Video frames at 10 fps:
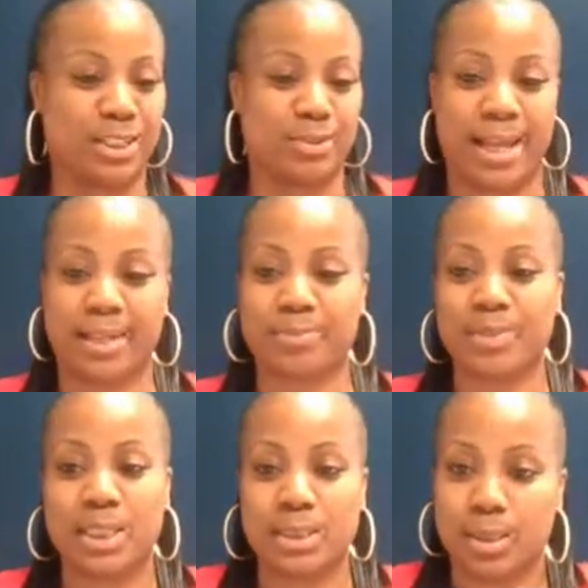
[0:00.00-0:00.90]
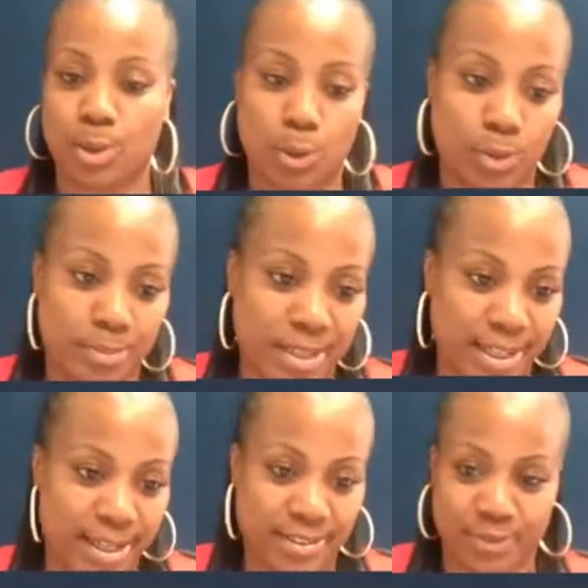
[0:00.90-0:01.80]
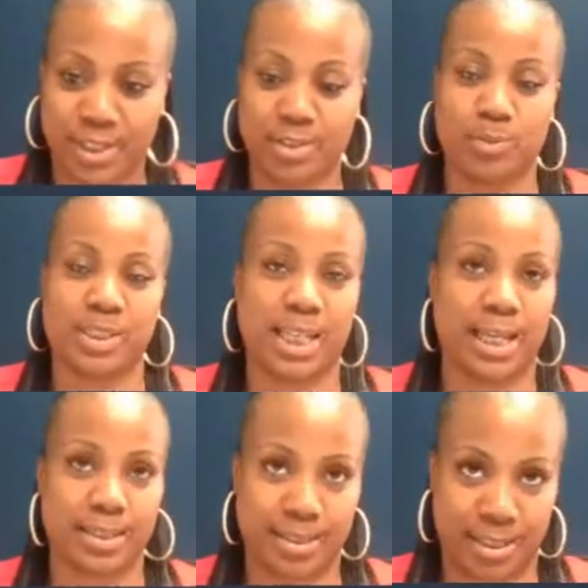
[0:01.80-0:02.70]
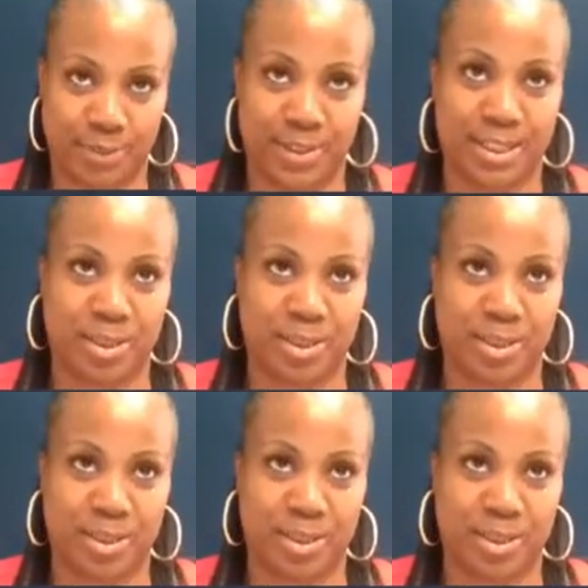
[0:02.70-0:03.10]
calling you, Nicole, I'm not active yet. You was like, give